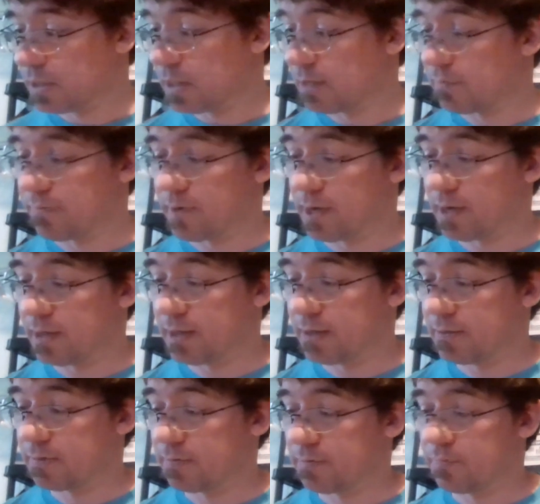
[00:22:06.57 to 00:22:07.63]
And
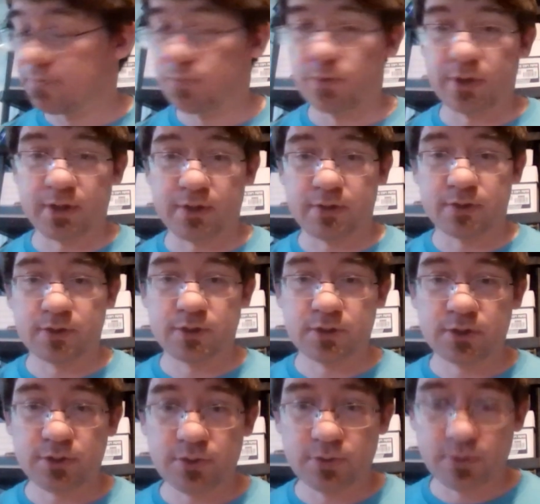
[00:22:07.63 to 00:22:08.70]
finally,
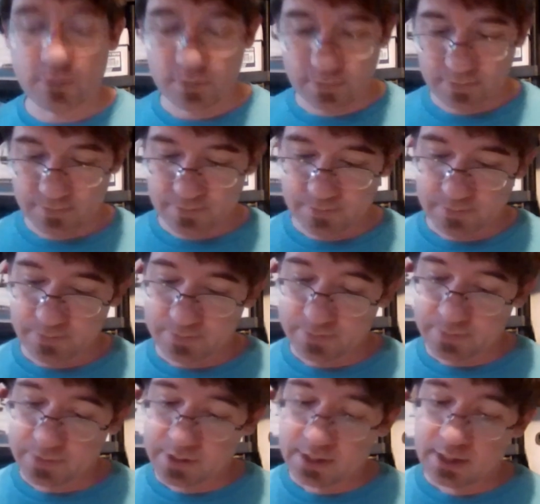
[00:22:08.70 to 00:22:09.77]
42
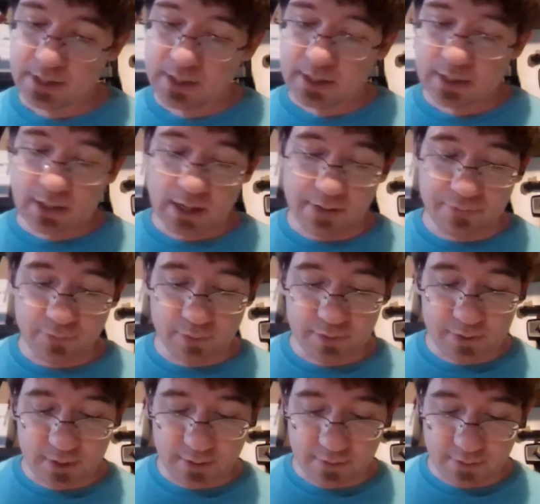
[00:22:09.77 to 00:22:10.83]
for
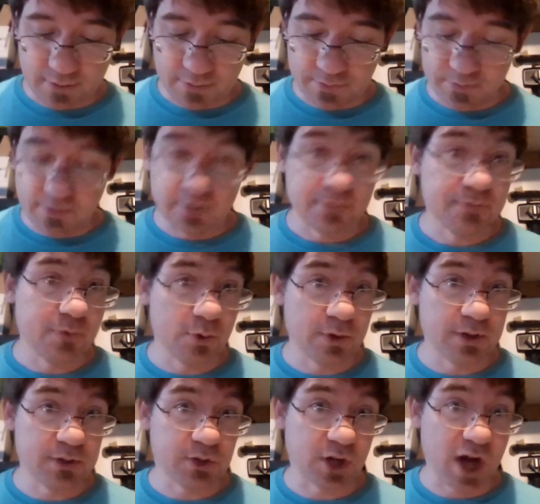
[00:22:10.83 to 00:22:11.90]
the
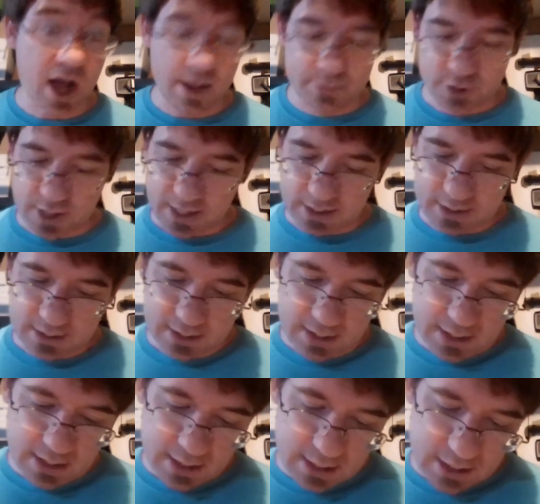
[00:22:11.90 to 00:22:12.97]
focus or object.
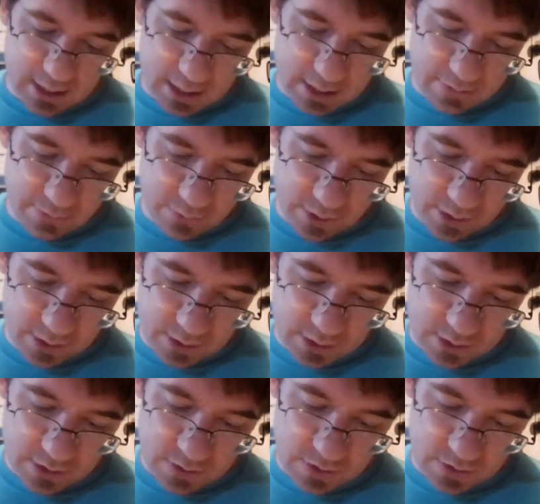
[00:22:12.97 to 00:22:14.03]

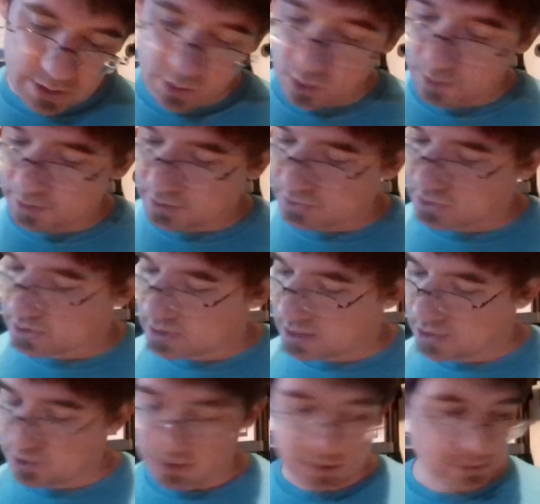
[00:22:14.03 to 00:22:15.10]
42 orbital
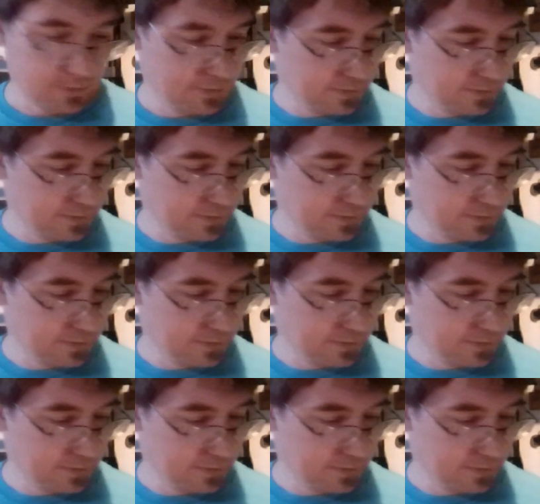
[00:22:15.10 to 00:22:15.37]
station.